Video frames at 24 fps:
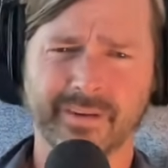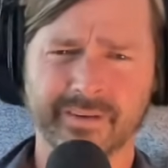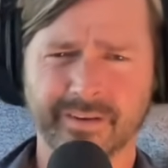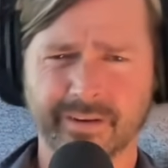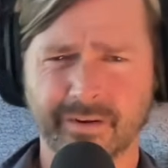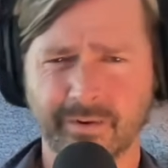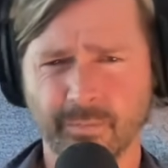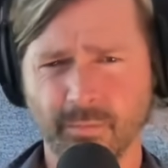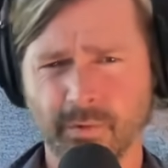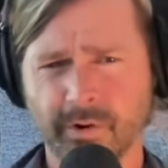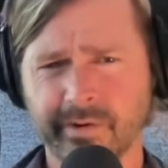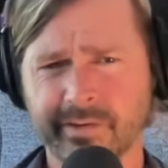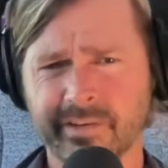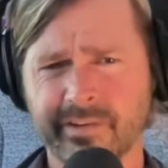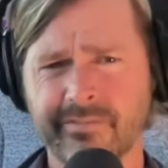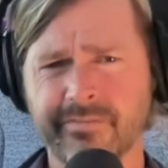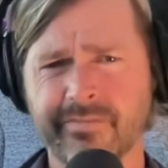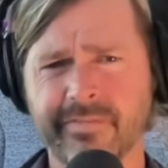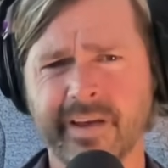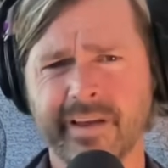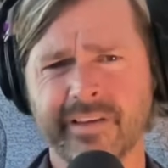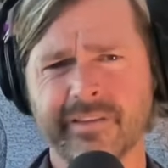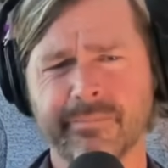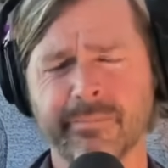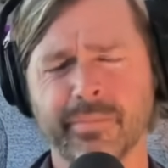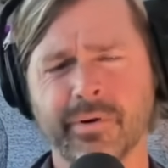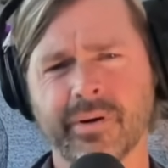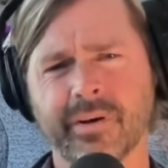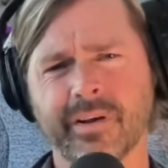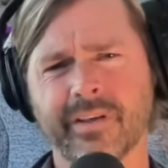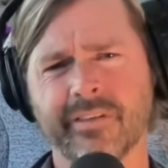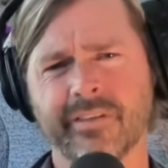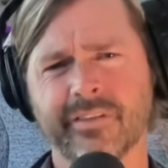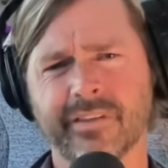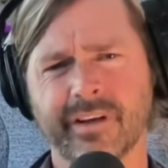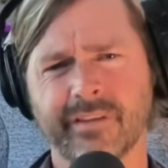who worked at Facebook
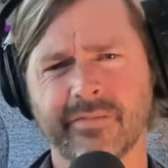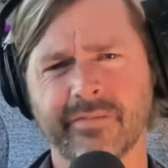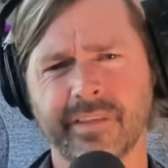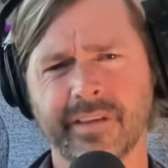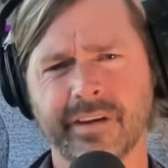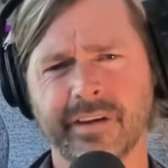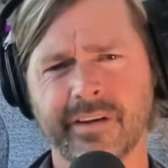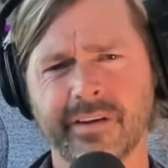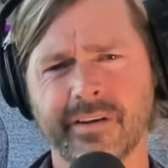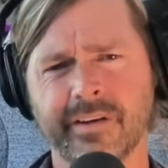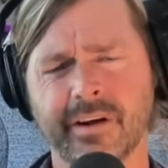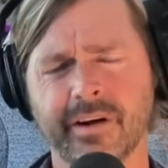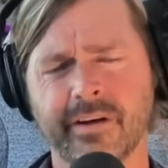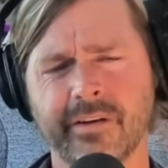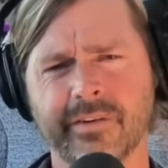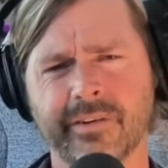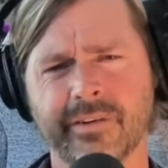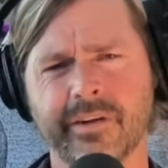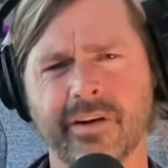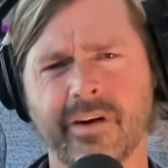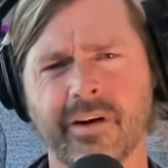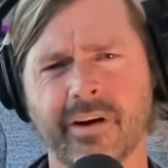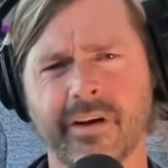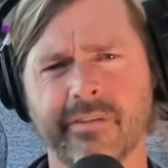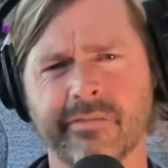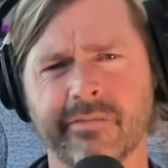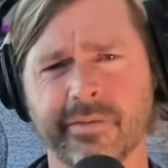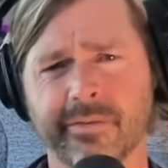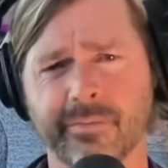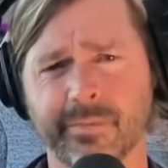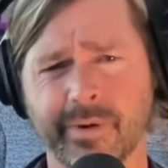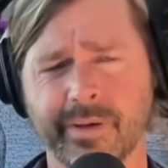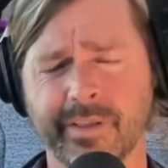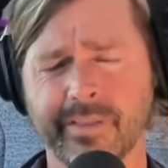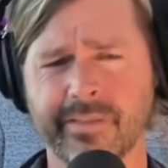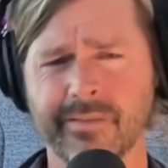and stuff that he'd gone to Harvard
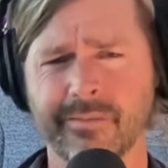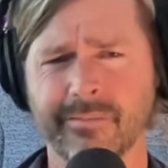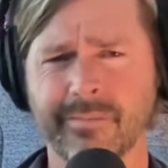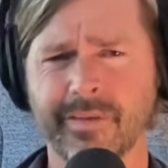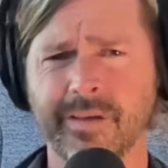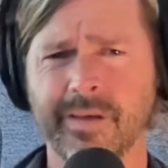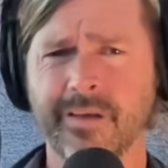with, and